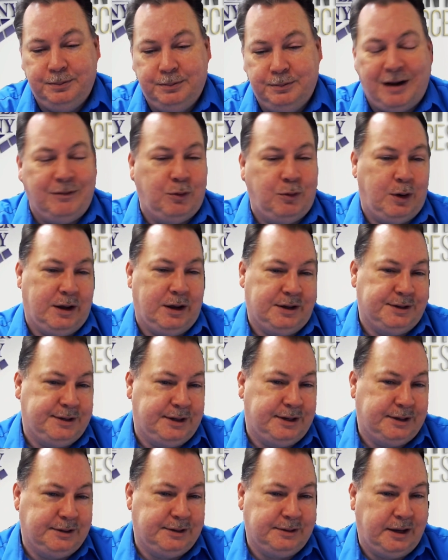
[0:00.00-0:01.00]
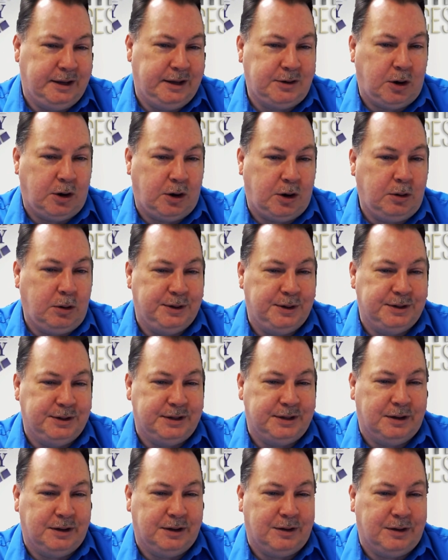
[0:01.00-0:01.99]
driveways and curbs
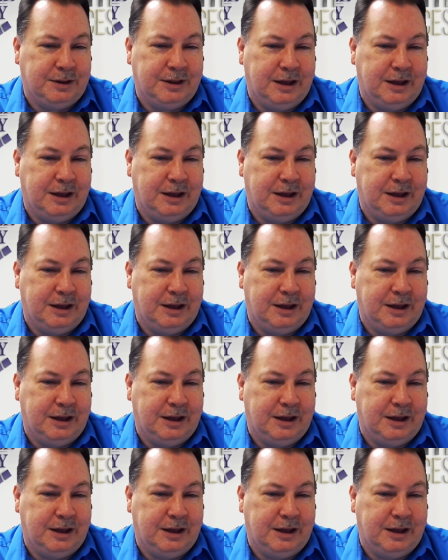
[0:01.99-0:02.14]
and stuff